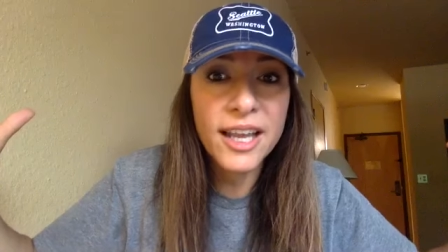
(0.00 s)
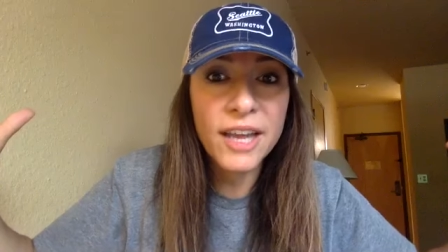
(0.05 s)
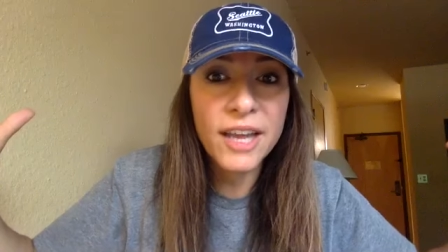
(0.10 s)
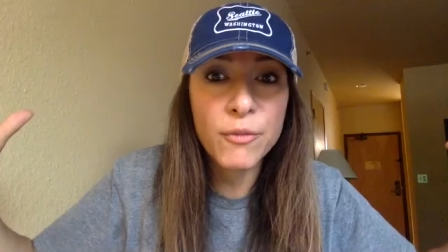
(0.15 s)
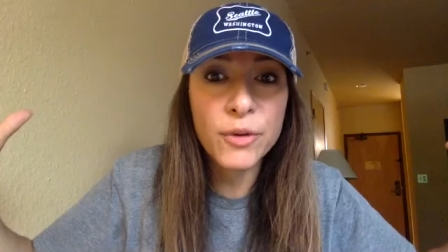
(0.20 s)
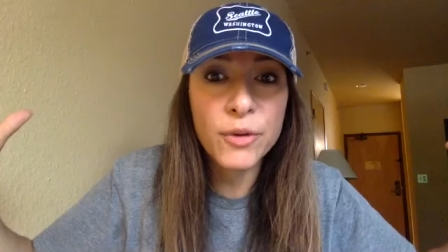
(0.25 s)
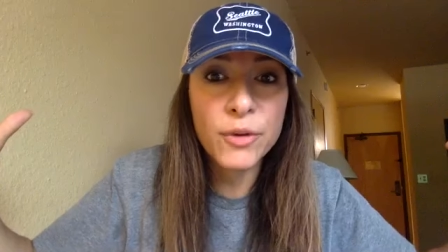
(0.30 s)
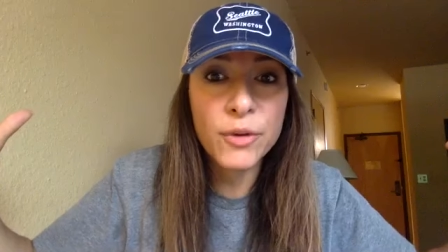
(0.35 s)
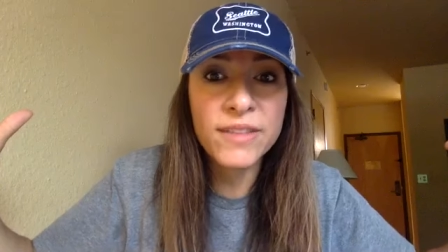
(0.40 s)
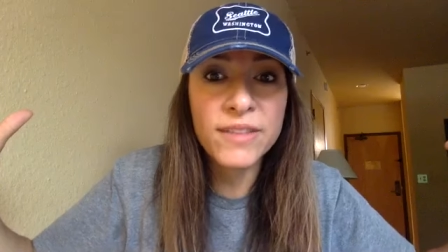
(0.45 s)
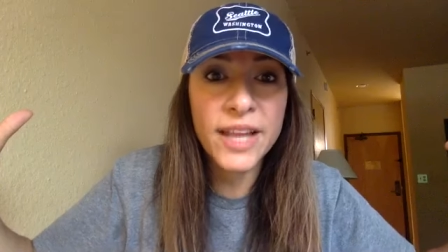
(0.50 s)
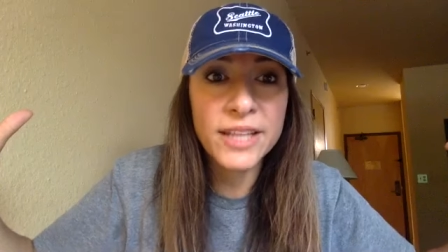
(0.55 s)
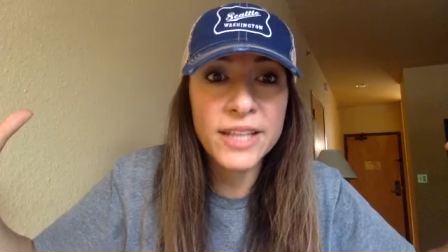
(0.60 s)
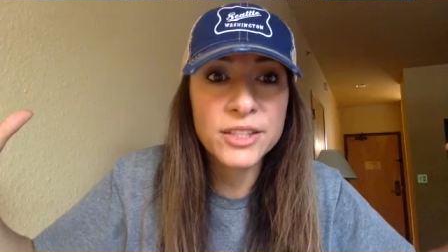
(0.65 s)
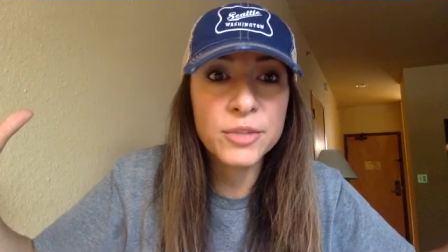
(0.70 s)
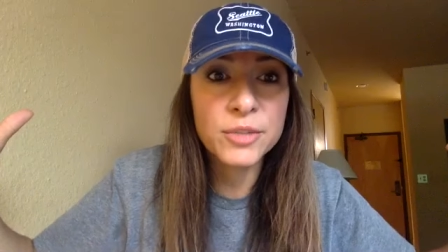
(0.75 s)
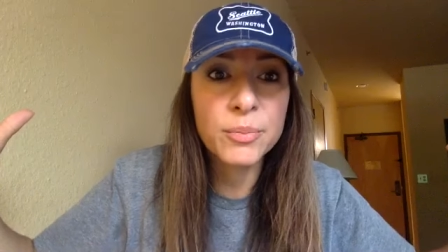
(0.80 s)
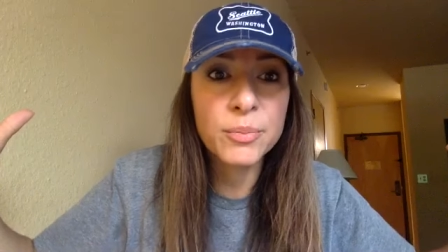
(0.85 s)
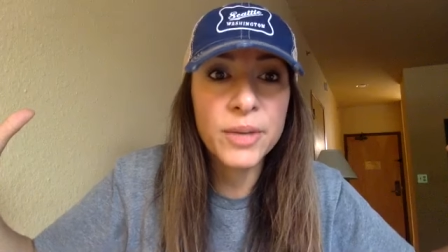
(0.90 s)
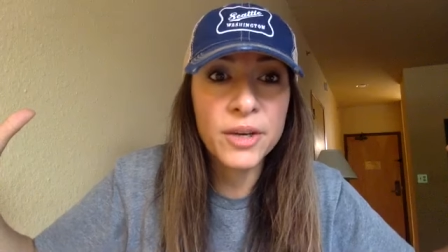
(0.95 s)
it would have
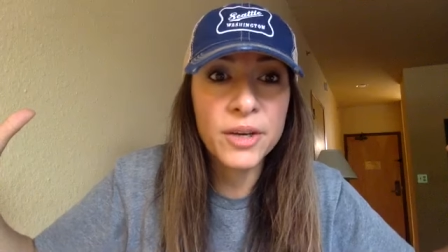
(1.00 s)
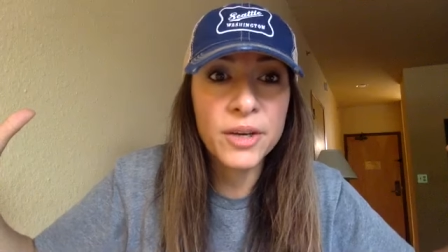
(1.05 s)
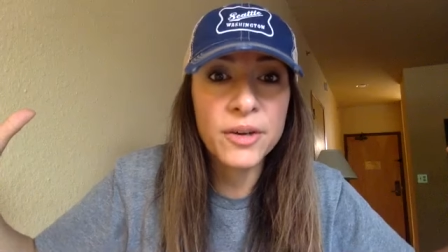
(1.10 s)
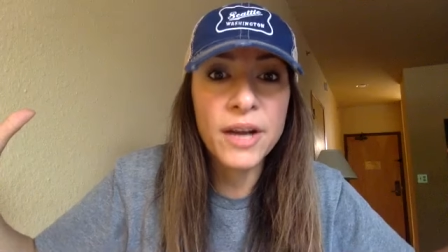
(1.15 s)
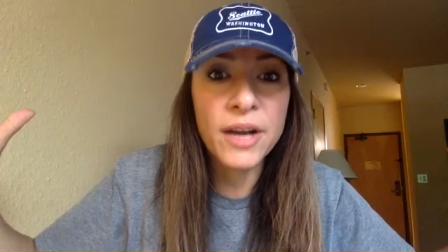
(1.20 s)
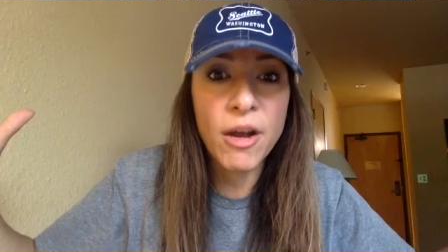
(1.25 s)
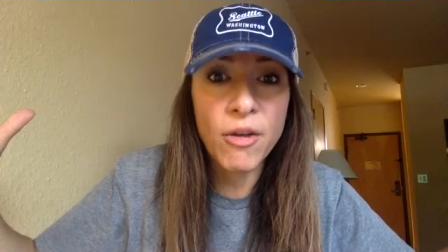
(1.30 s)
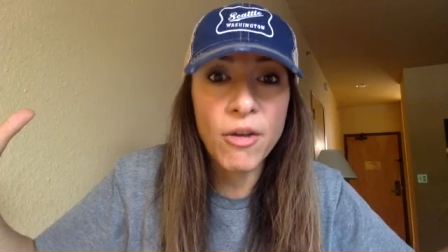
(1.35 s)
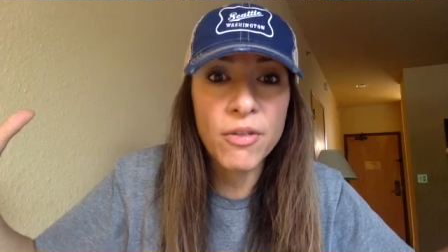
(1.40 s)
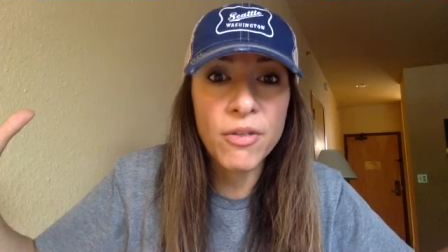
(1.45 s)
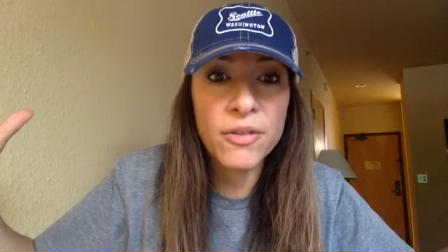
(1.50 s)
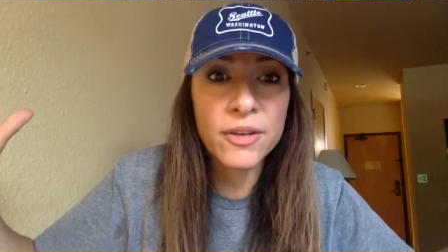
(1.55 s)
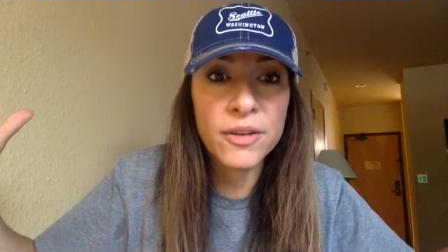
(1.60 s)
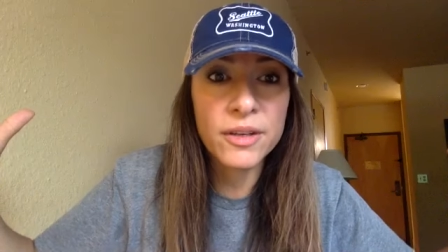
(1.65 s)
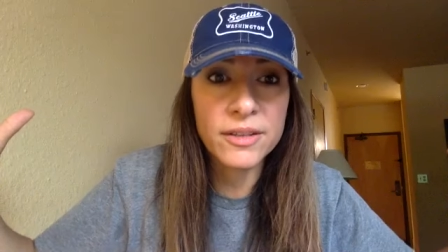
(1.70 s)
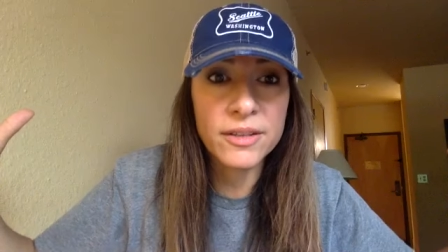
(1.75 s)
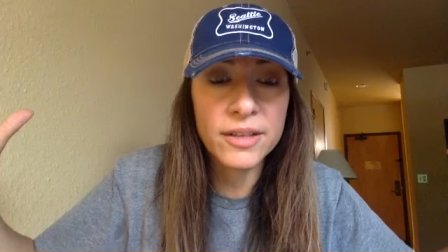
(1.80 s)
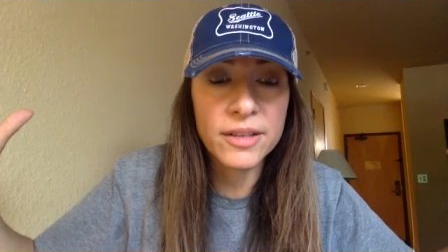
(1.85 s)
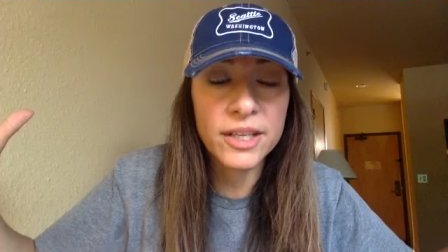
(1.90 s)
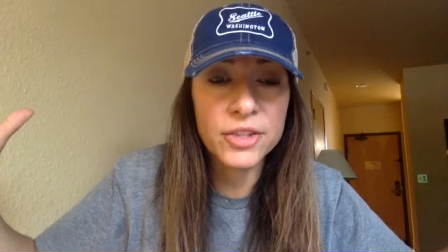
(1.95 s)
led to bigger health
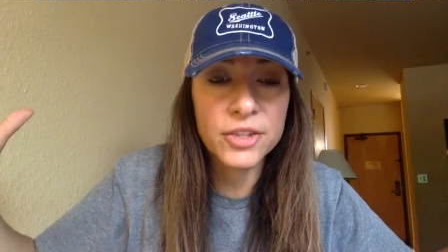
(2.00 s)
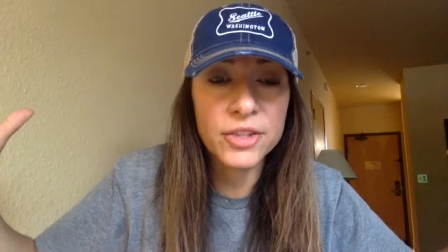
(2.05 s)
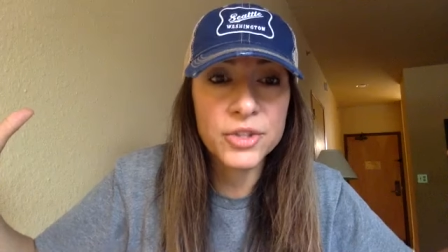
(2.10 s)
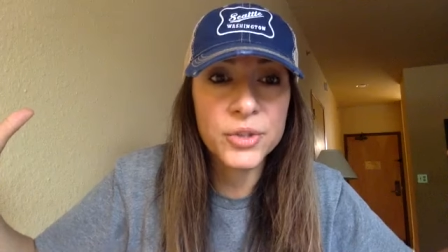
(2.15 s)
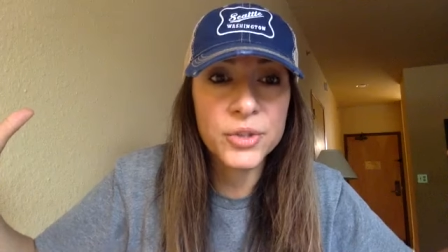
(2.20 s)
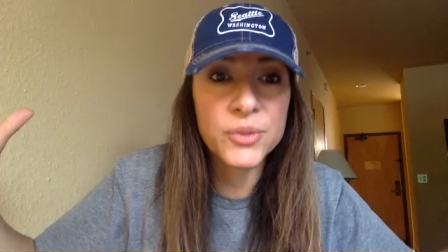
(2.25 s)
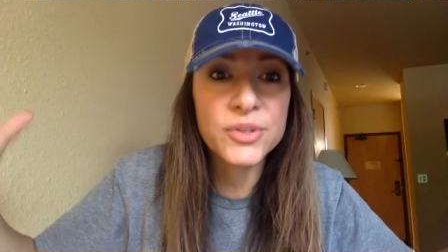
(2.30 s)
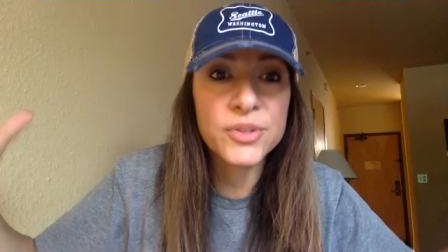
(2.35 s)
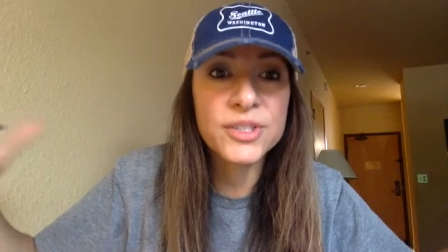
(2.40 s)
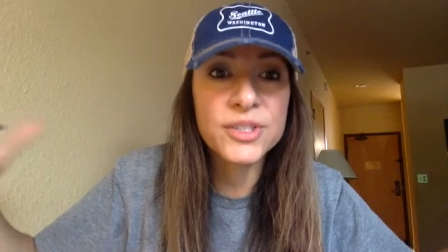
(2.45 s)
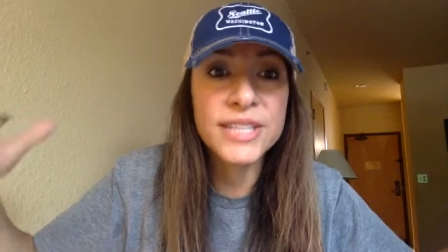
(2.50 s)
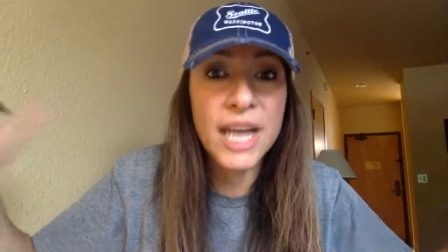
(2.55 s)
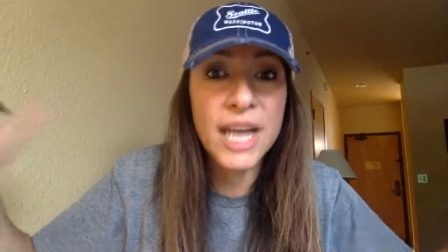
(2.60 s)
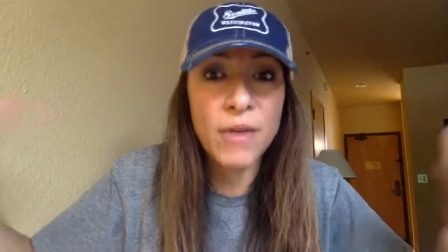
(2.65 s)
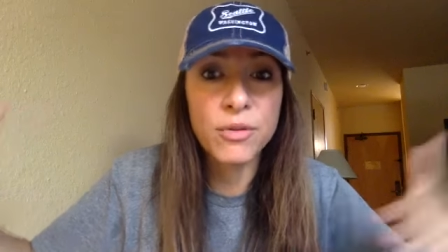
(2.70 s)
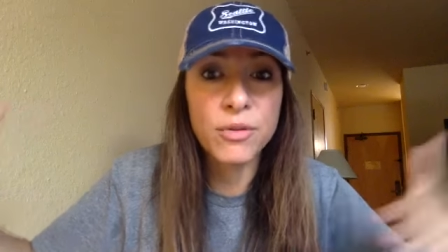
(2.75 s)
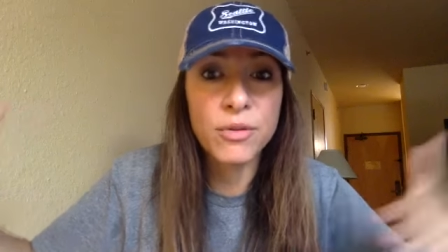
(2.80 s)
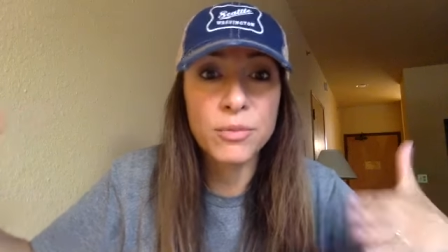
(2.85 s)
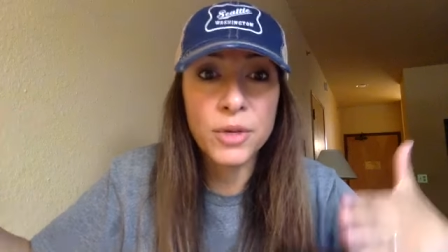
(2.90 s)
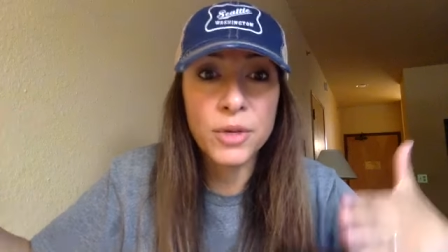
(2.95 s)
issues
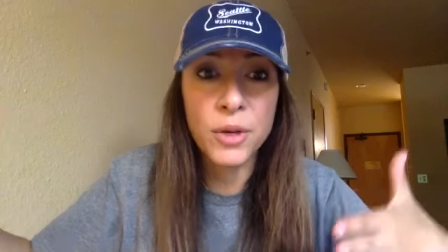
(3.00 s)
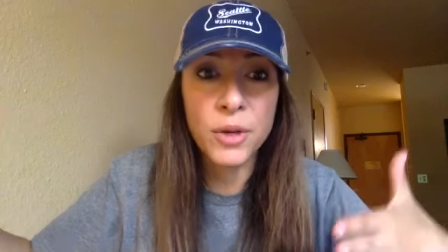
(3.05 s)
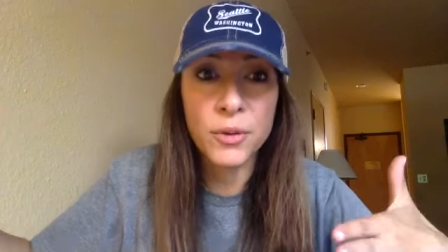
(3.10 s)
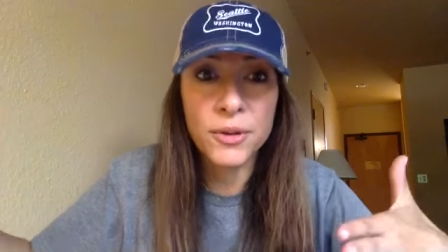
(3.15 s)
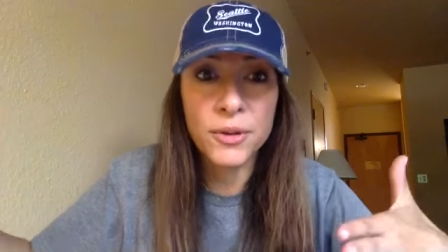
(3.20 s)
down the road.